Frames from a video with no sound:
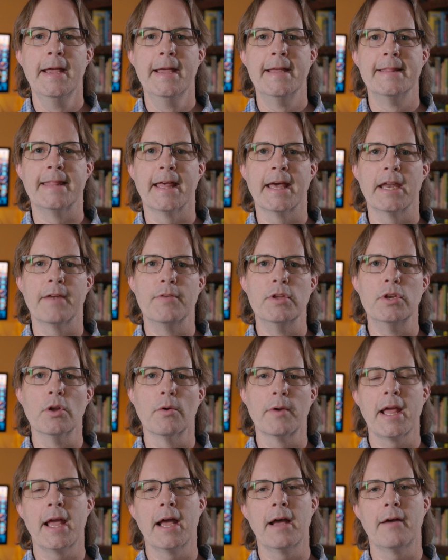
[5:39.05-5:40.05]
that if you
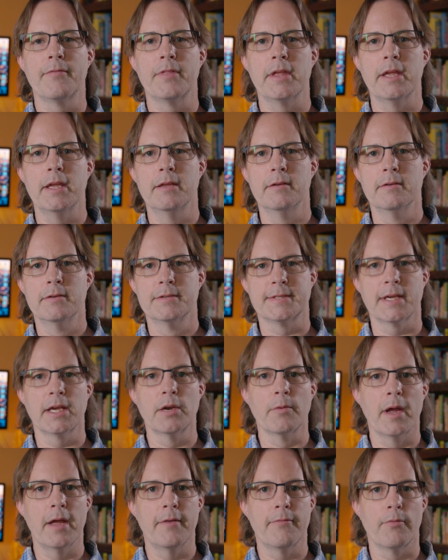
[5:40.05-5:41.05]
don't have the
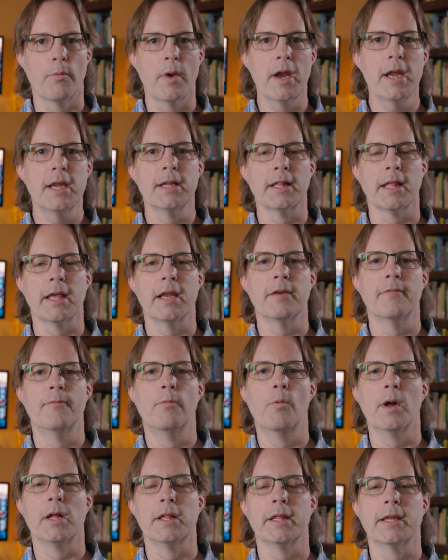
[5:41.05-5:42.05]
sine wave regulated
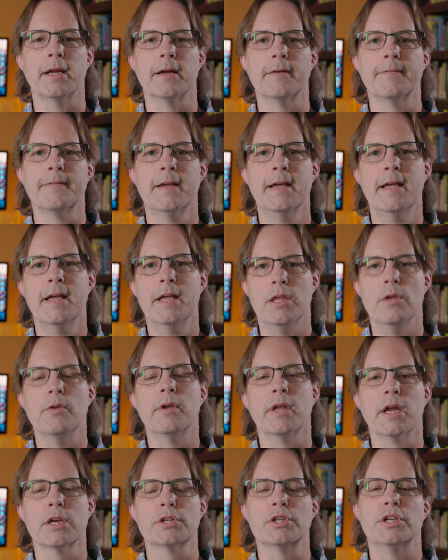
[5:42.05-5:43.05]
well enough, you
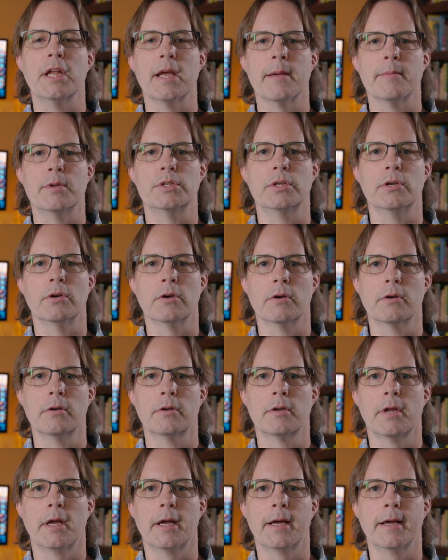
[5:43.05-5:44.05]
can actually damage your
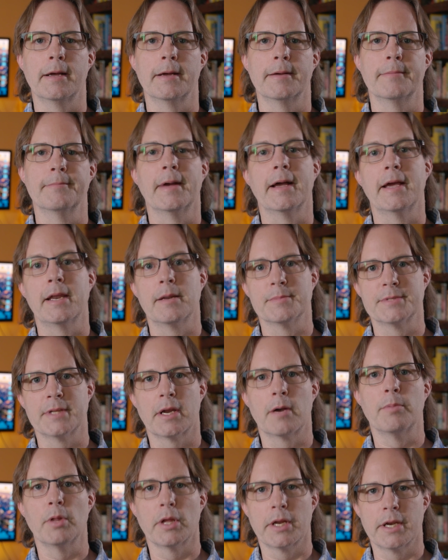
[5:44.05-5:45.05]
items
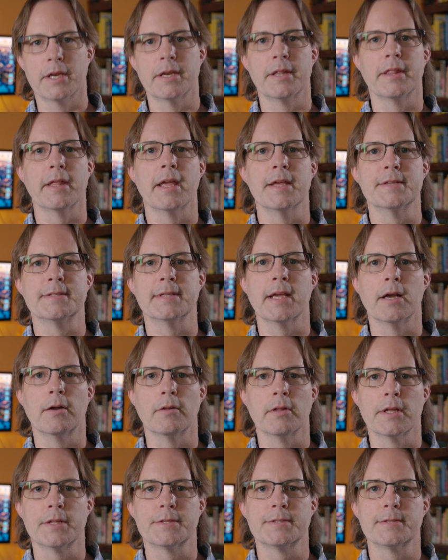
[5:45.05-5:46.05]
that are plugged into the AC
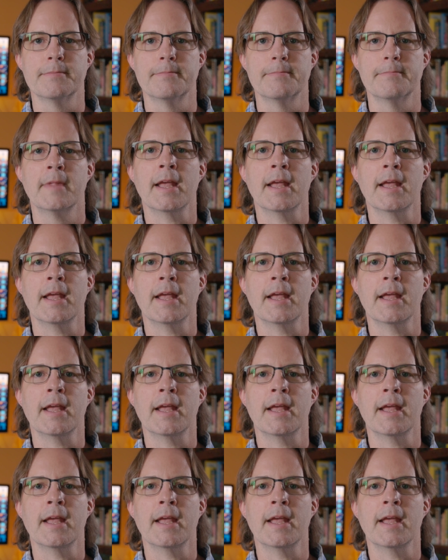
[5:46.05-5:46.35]
outlets.